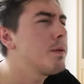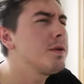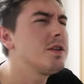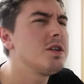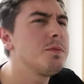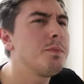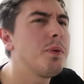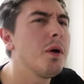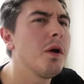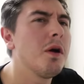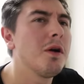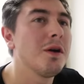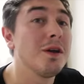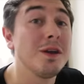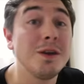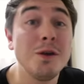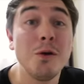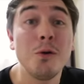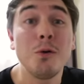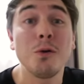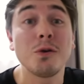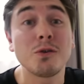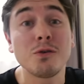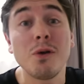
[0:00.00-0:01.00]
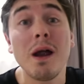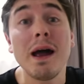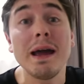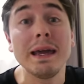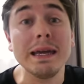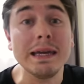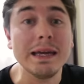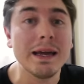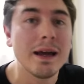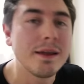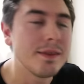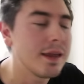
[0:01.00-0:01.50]
would you put, "you're
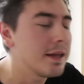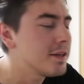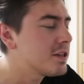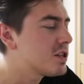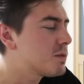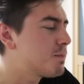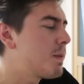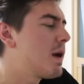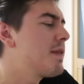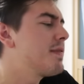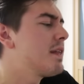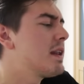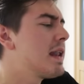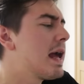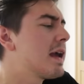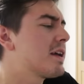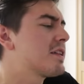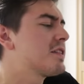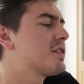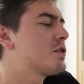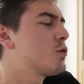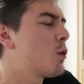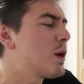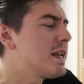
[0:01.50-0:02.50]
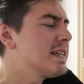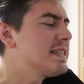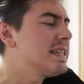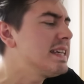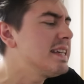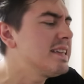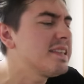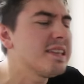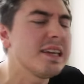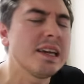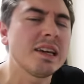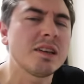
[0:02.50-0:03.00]
great," and then spend the next
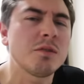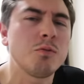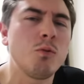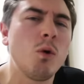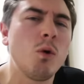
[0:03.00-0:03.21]
26